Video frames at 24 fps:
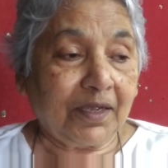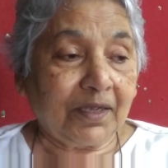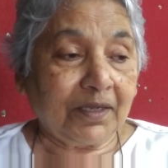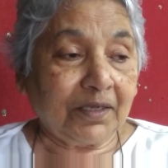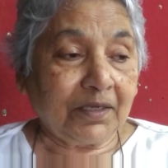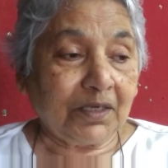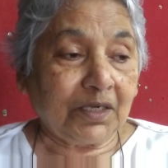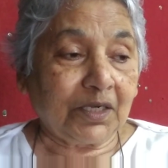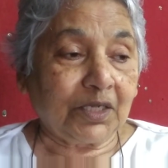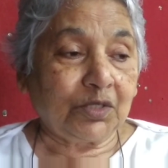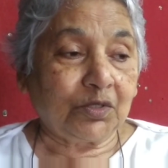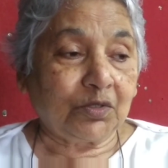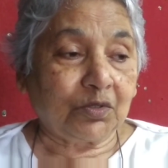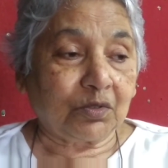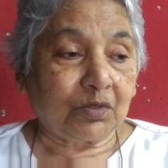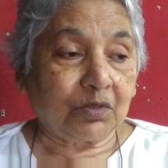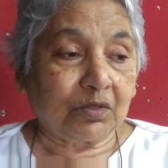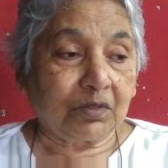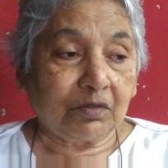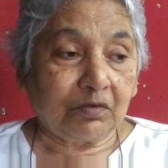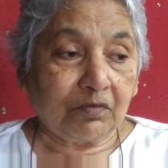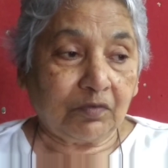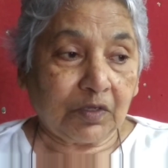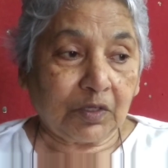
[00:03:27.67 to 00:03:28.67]
and later
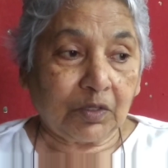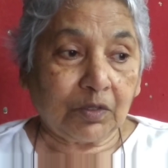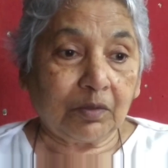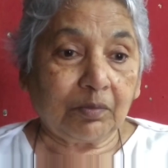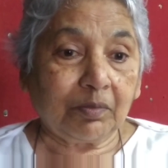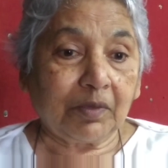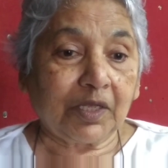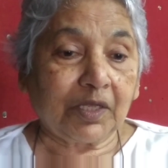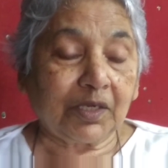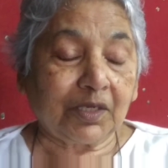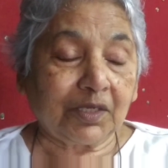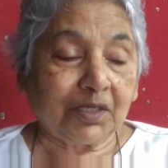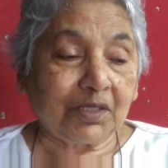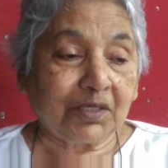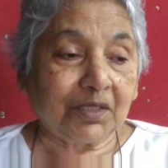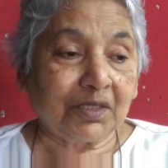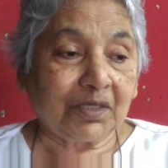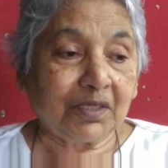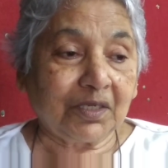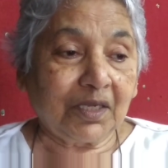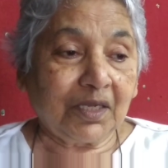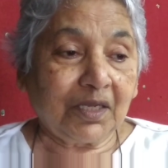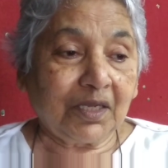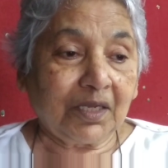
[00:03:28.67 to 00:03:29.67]
on we got
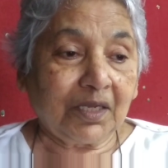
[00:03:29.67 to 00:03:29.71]
married,